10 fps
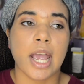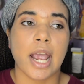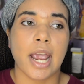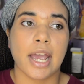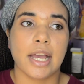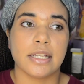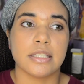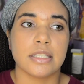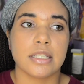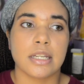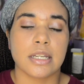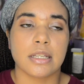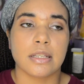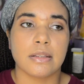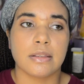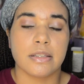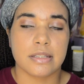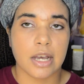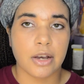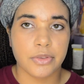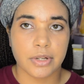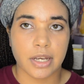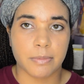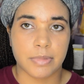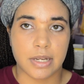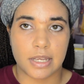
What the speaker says: And the Southern company